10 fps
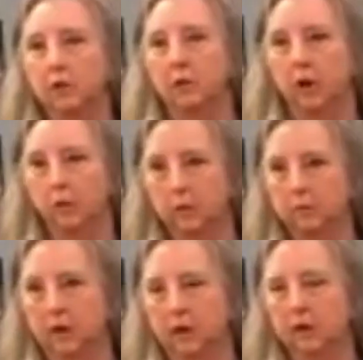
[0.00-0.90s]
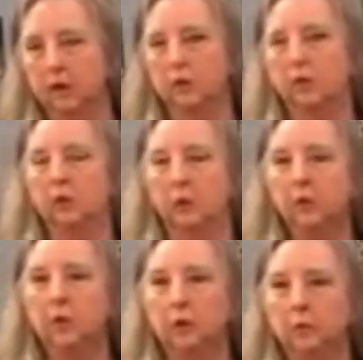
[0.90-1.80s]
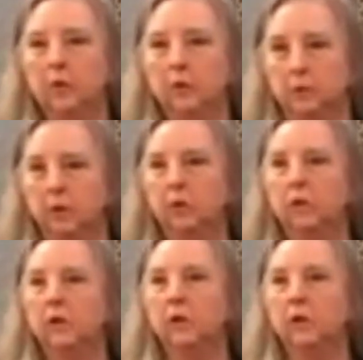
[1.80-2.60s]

on my website under www.LLOVIE.